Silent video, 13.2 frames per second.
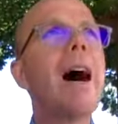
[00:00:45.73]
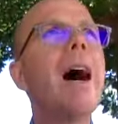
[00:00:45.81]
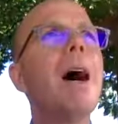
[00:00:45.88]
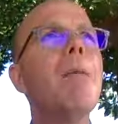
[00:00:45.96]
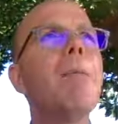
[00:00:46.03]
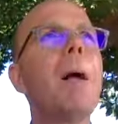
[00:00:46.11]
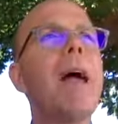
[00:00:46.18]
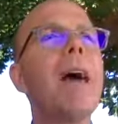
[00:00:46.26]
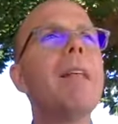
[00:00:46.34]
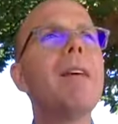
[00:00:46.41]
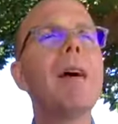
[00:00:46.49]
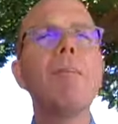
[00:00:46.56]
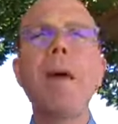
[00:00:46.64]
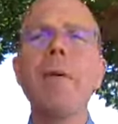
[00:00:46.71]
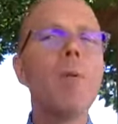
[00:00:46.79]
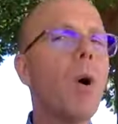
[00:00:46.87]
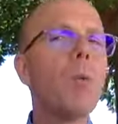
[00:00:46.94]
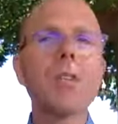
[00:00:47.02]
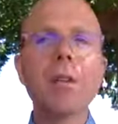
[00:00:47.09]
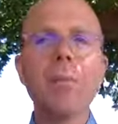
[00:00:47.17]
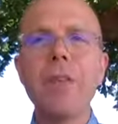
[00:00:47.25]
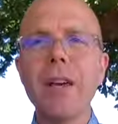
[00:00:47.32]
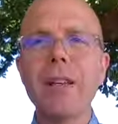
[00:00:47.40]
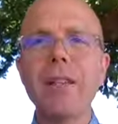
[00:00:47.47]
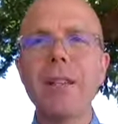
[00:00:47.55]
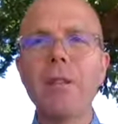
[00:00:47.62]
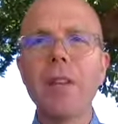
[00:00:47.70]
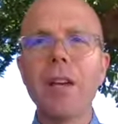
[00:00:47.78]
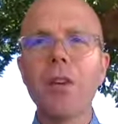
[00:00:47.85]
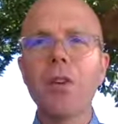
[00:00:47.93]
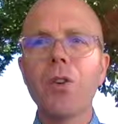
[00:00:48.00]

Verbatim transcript: Um, and, and maybe what were some of the things that, that